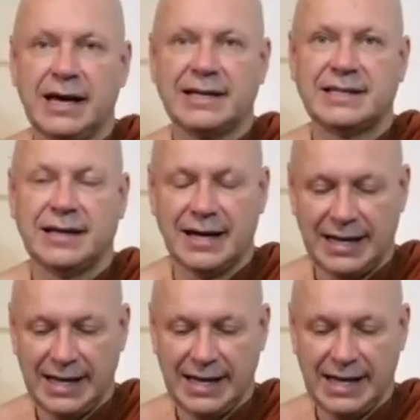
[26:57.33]
It's the
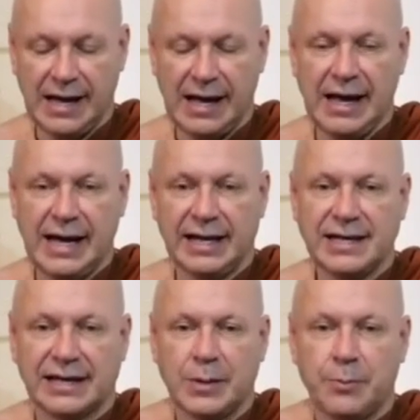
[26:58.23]
idea, it is
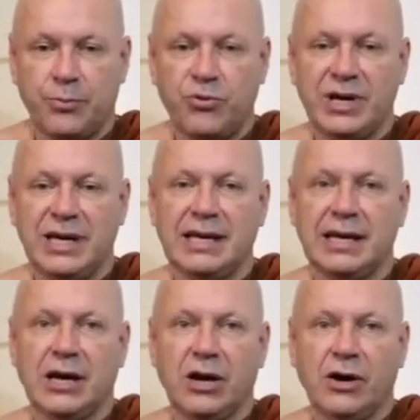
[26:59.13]
like a
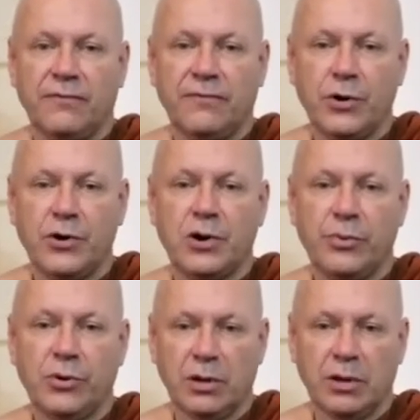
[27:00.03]

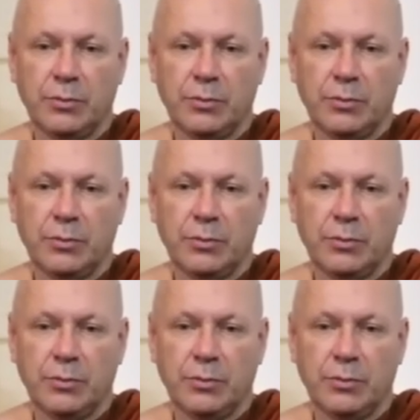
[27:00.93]
pre-verbal